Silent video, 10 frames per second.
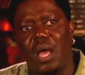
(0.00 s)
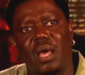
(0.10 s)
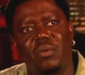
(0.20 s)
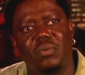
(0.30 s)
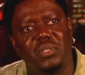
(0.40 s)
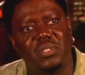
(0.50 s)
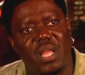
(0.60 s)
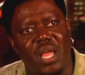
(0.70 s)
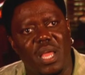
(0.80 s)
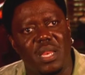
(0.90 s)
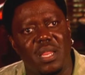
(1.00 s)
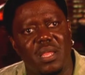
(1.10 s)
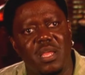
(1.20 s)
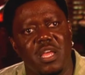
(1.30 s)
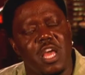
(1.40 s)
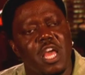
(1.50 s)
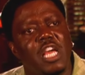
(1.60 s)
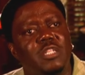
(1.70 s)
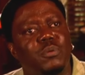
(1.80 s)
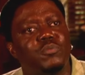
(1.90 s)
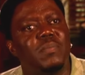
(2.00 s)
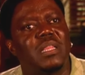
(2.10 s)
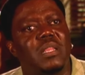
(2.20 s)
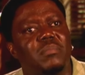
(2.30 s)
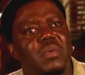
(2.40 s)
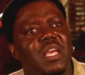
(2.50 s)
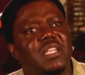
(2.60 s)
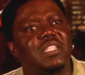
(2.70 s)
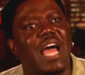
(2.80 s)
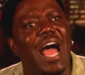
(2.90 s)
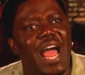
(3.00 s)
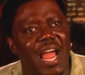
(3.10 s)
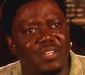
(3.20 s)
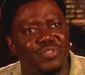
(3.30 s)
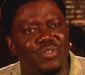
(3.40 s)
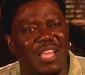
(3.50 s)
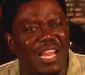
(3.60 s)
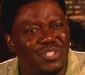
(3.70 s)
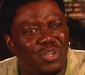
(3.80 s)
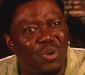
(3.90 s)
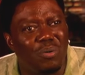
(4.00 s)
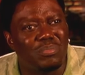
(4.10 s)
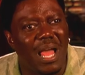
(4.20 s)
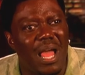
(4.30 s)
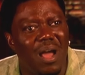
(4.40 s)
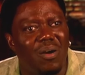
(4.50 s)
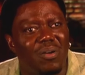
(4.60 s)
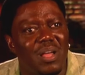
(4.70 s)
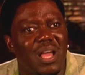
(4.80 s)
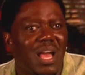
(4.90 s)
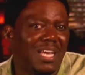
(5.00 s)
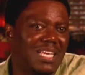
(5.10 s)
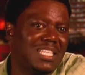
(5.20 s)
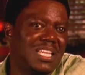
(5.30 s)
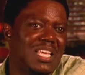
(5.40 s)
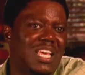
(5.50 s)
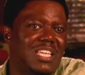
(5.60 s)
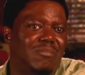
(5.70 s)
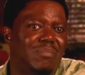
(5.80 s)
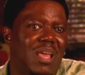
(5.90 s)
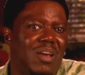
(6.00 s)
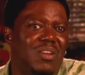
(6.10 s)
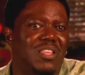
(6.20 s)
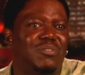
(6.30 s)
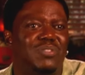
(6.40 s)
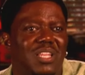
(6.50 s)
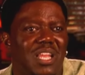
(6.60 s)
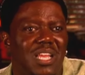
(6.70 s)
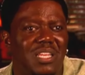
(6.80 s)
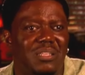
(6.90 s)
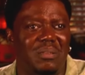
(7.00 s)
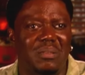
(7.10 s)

I don't understand. He's supposed to make them kids tired, kind of slow them down. I guess it's the kids from hell that used to the heat.